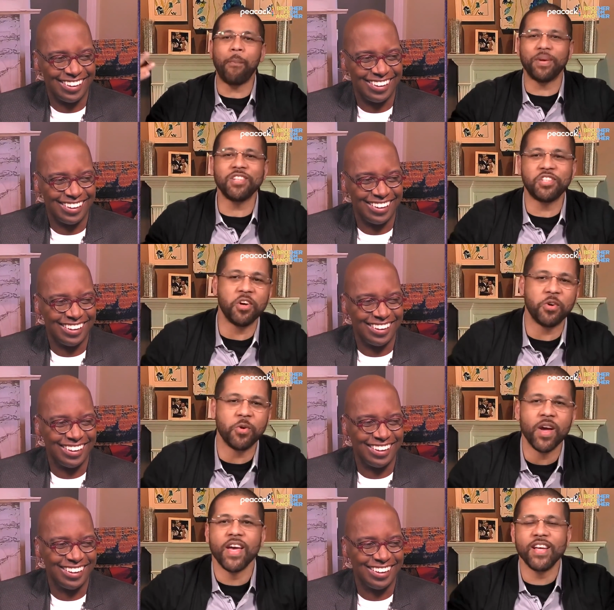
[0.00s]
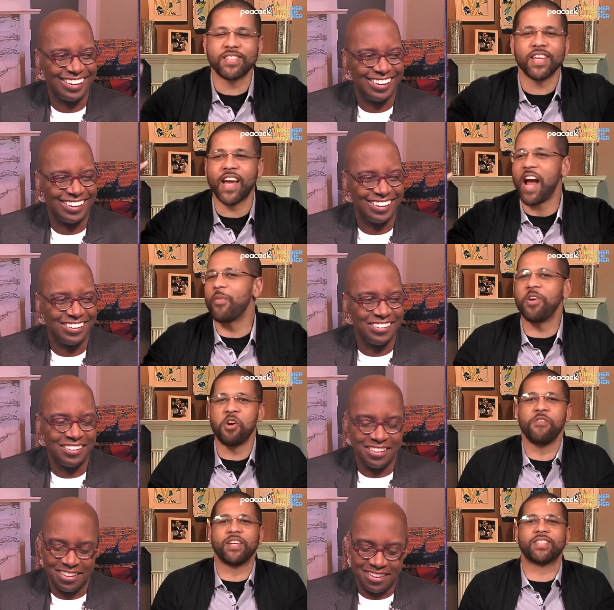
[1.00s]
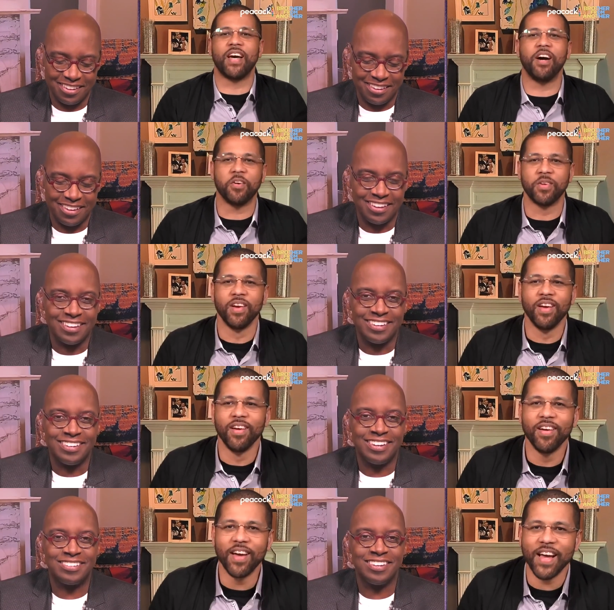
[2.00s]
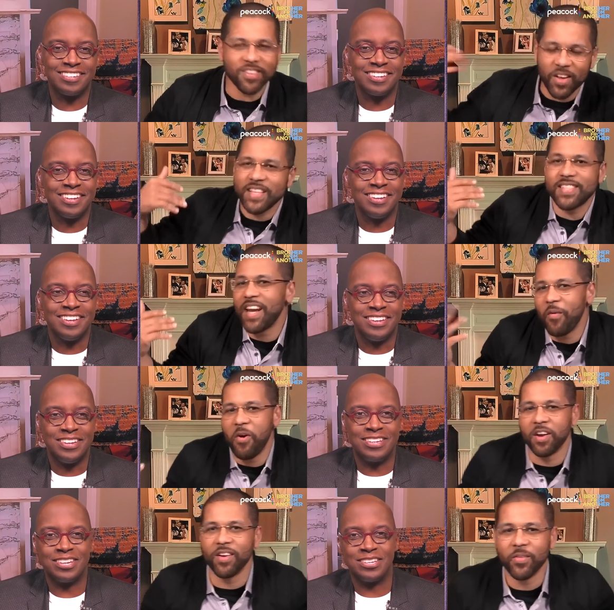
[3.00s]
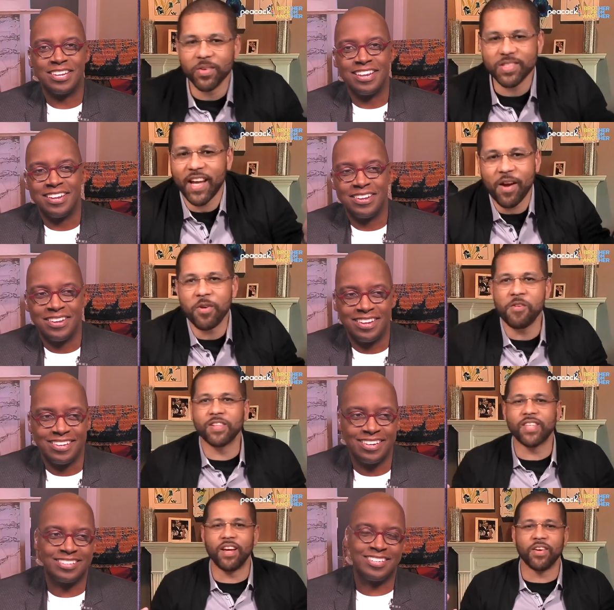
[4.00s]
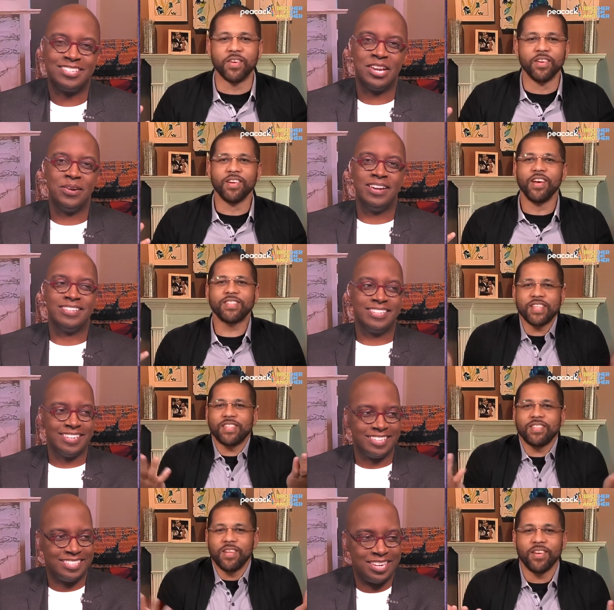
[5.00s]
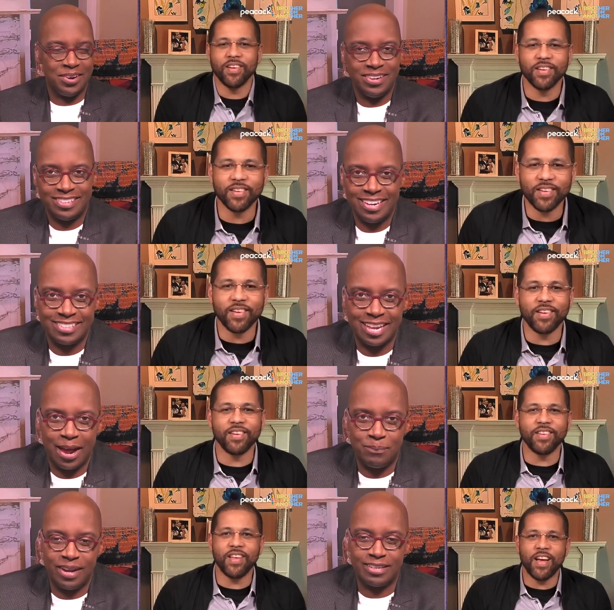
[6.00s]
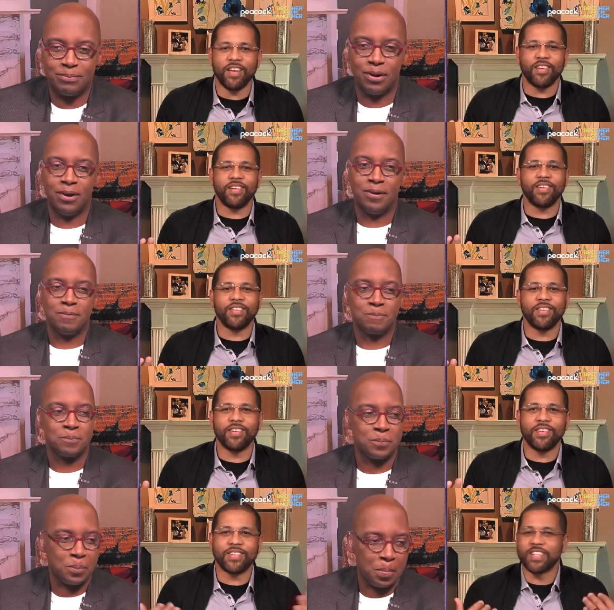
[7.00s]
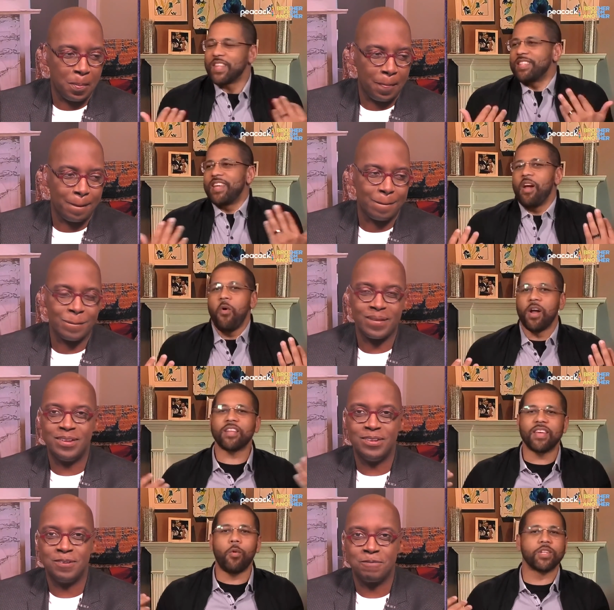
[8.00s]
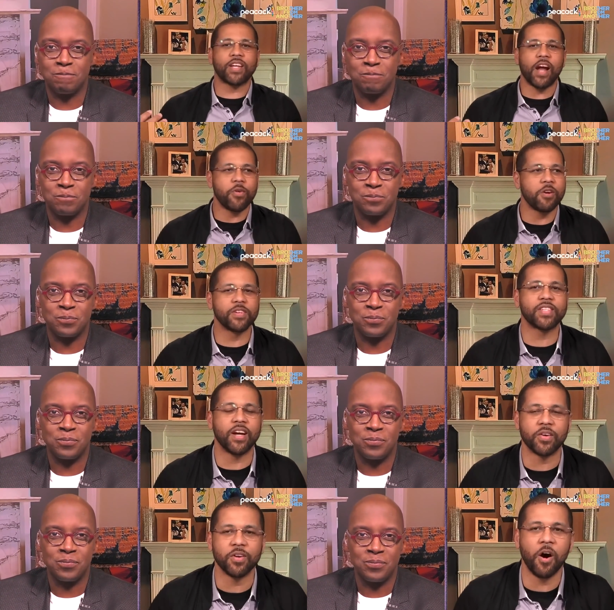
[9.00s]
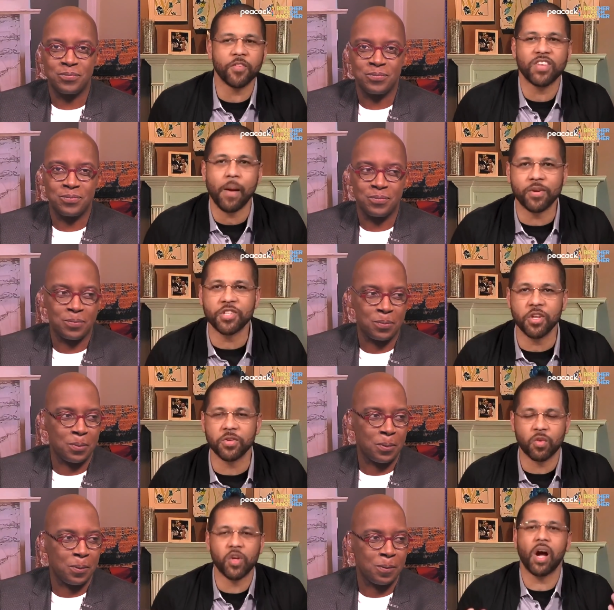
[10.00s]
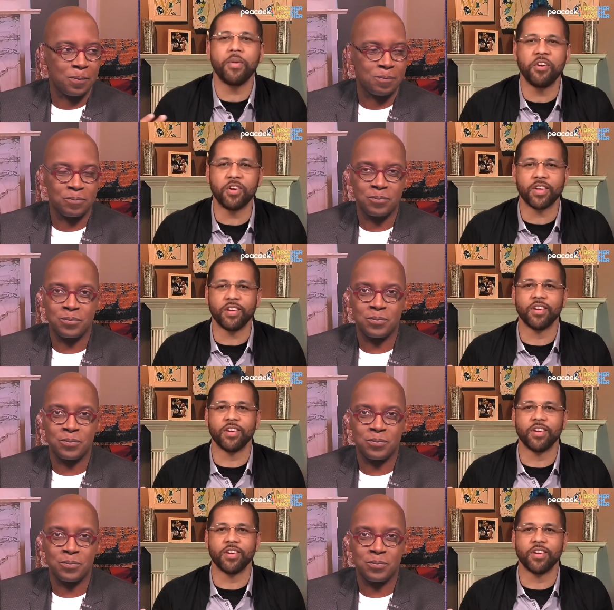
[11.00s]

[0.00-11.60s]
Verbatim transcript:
Speaker 1: of the show is the Kyrie Irving sound. This is, That's all I said I wanted. This is, was the Kyrie Irving sound. This is serious. This, this is
Speaker 2: serious inside baseball.
Speaker 1: That's what I said I want. I said I want the Kyrie Irving sound off the top of the show. We come in earlier.